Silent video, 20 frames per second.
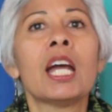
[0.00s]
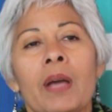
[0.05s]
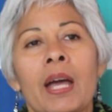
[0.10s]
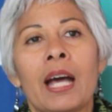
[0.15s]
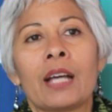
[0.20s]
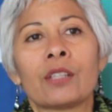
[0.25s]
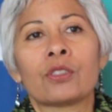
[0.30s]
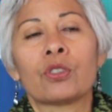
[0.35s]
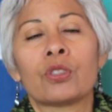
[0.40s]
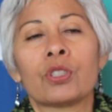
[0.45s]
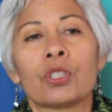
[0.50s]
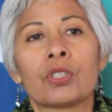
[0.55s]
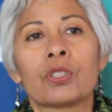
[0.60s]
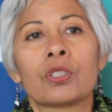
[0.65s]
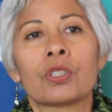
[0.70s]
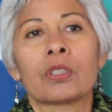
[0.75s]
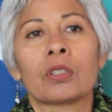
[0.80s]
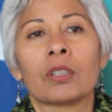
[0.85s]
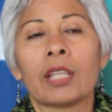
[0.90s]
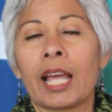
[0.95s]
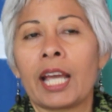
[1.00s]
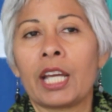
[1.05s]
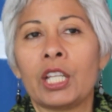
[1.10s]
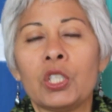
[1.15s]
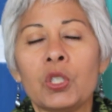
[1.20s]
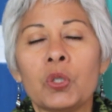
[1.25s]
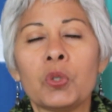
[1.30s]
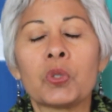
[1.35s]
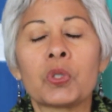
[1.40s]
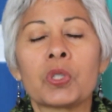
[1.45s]
hazardous
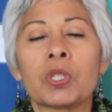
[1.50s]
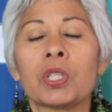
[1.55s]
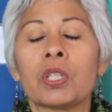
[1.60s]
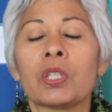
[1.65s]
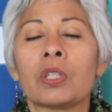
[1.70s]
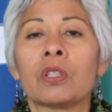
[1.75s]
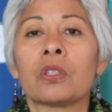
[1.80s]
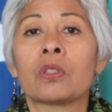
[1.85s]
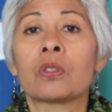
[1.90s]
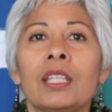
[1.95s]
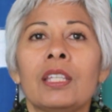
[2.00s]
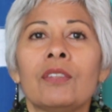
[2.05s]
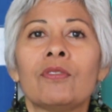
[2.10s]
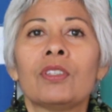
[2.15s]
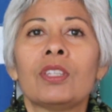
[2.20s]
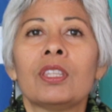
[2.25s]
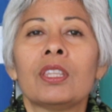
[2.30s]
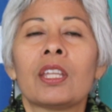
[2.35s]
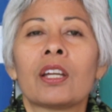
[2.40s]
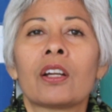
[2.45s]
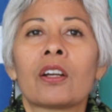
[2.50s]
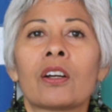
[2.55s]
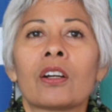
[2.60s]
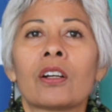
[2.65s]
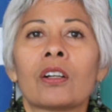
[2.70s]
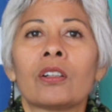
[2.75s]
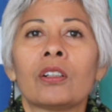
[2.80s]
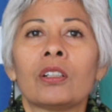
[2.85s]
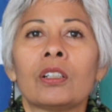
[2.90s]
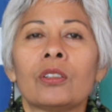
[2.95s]
land uses, even
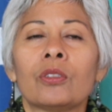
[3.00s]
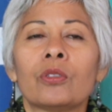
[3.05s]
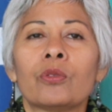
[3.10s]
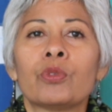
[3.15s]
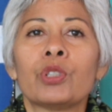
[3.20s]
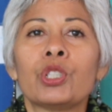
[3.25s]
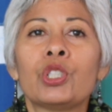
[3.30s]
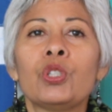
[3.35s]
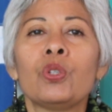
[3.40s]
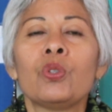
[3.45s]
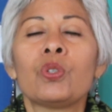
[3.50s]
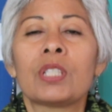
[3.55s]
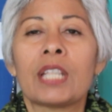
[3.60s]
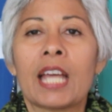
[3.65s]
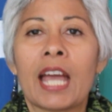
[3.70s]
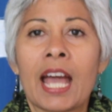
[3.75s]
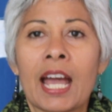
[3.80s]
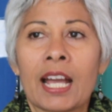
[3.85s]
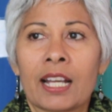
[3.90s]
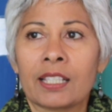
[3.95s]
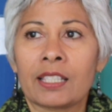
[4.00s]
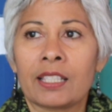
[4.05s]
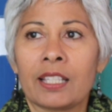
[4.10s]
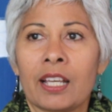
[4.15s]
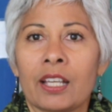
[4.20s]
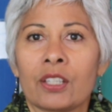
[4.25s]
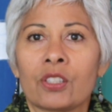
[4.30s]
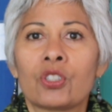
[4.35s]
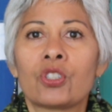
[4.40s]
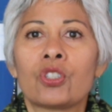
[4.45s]
their reduced
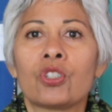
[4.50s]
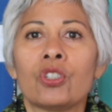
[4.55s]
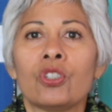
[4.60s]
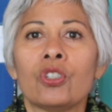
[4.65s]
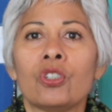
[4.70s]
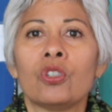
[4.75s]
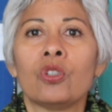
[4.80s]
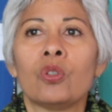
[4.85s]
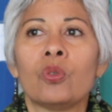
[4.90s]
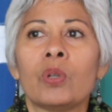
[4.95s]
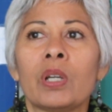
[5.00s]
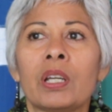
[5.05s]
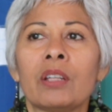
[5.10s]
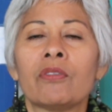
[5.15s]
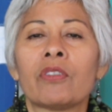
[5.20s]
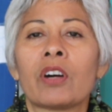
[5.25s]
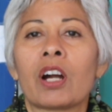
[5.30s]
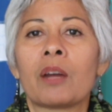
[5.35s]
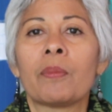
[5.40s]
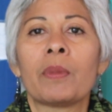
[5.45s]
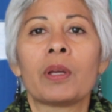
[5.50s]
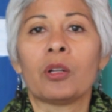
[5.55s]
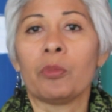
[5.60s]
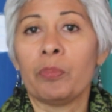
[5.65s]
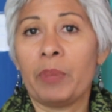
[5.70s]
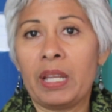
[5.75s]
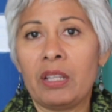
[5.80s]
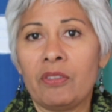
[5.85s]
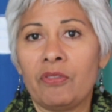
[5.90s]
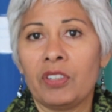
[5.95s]
access to environmental
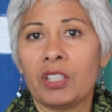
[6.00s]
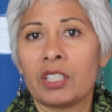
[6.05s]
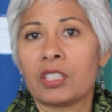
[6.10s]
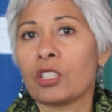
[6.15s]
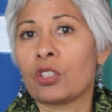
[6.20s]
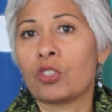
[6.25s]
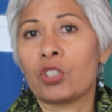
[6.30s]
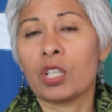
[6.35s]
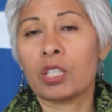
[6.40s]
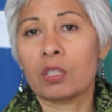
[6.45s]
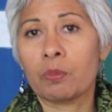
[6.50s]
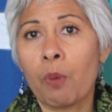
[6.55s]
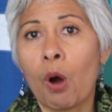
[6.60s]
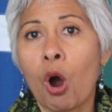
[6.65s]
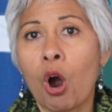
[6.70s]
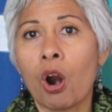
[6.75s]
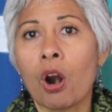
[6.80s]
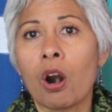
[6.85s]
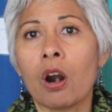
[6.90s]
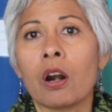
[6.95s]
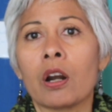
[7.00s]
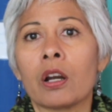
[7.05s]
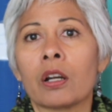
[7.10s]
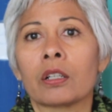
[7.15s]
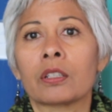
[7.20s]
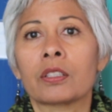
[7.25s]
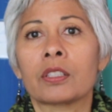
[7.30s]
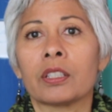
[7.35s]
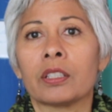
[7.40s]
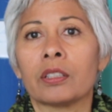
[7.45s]
benefits such as
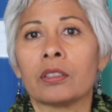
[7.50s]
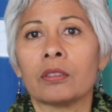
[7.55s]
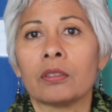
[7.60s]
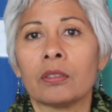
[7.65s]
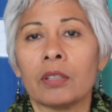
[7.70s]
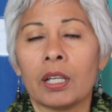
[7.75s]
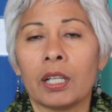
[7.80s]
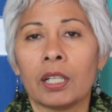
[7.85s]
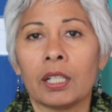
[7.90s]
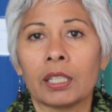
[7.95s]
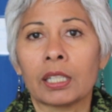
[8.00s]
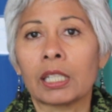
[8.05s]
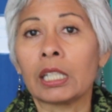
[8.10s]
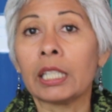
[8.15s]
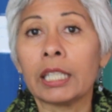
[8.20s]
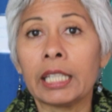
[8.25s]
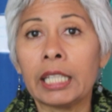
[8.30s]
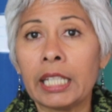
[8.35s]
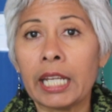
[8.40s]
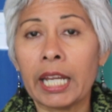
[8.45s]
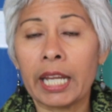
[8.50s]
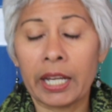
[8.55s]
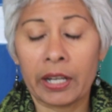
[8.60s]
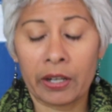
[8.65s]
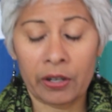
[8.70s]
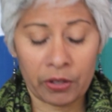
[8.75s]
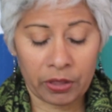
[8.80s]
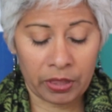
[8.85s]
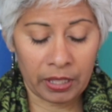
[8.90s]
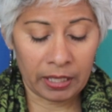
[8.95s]
parks and clean
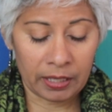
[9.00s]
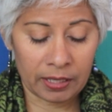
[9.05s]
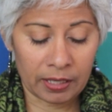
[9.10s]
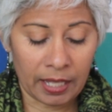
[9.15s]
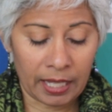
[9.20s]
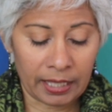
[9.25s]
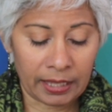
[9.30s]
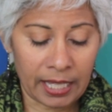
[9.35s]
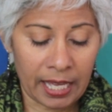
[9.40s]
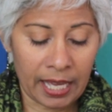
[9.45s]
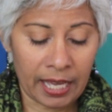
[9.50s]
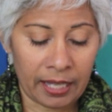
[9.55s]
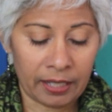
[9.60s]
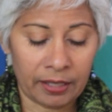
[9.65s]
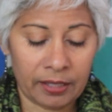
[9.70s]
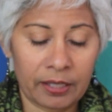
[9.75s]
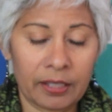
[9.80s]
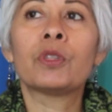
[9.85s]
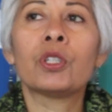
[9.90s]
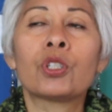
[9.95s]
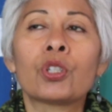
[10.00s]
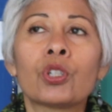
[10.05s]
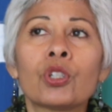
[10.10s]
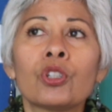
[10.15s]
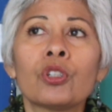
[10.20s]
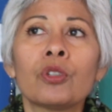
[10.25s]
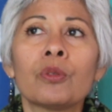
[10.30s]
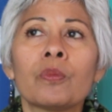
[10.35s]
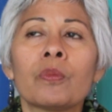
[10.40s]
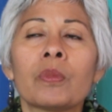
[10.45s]
air, things like that. The
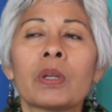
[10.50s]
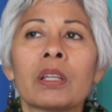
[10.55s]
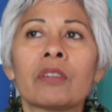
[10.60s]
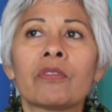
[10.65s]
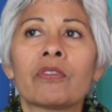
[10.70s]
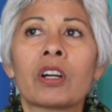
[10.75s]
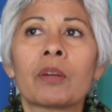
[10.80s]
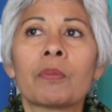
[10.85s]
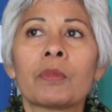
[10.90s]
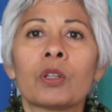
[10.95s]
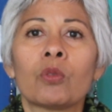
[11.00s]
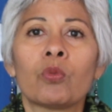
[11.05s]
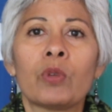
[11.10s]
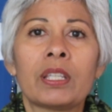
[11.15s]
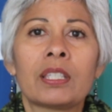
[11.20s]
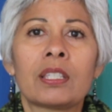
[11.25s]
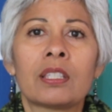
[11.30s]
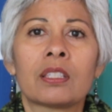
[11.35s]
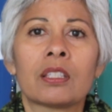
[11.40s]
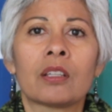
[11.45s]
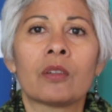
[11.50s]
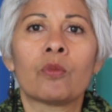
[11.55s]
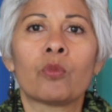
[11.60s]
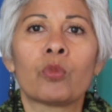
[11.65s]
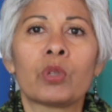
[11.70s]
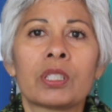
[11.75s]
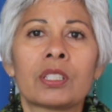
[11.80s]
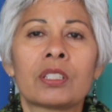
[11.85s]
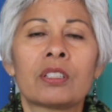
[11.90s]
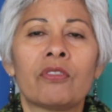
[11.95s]
term environmental racism
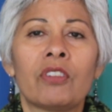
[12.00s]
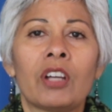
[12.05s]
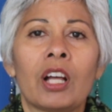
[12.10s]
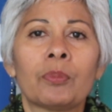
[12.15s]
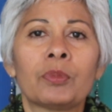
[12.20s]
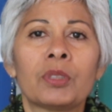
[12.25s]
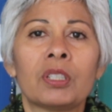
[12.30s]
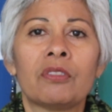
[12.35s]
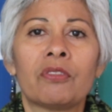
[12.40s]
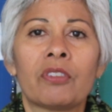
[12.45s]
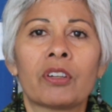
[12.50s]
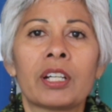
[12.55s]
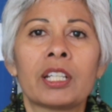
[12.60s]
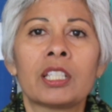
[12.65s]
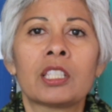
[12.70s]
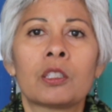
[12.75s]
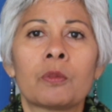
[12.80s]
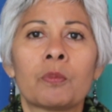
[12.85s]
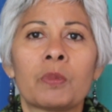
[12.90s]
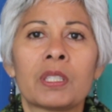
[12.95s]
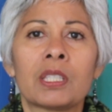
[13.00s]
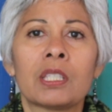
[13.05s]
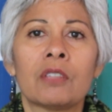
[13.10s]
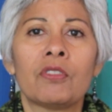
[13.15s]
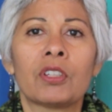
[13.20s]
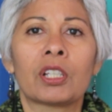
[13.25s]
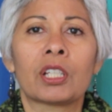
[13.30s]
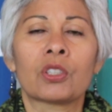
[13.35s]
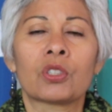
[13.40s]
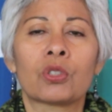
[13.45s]
was developed in a very
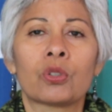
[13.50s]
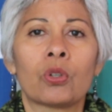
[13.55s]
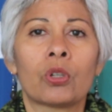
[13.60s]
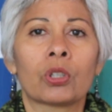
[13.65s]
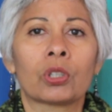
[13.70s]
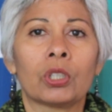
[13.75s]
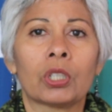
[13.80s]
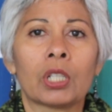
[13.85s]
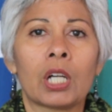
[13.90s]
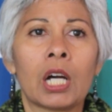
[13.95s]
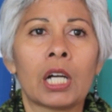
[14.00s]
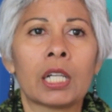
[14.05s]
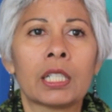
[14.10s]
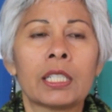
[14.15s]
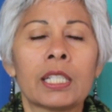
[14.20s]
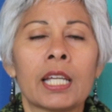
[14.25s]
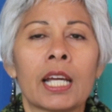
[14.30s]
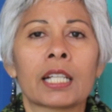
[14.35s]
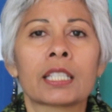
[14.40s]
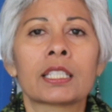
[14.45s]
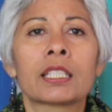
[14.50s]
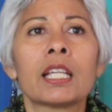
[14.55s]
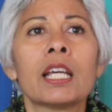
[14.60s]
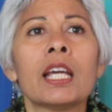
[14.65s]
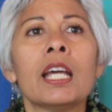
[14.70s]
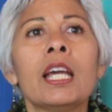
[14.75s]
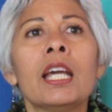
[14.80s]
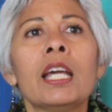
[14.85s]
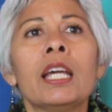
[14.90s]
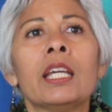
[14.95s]
specific historical context.
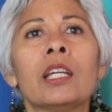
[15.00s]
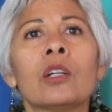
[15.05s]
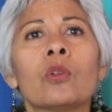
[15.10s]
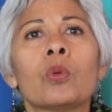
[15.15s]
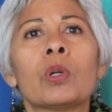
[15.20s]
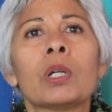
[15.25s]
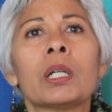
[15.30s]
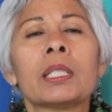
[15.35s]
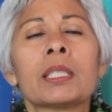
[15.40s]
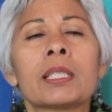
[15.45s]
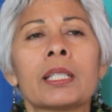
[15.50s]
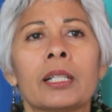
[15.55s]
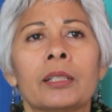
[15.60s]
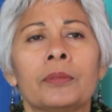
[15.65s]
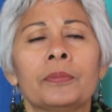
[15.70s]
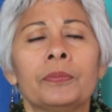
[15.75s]
It was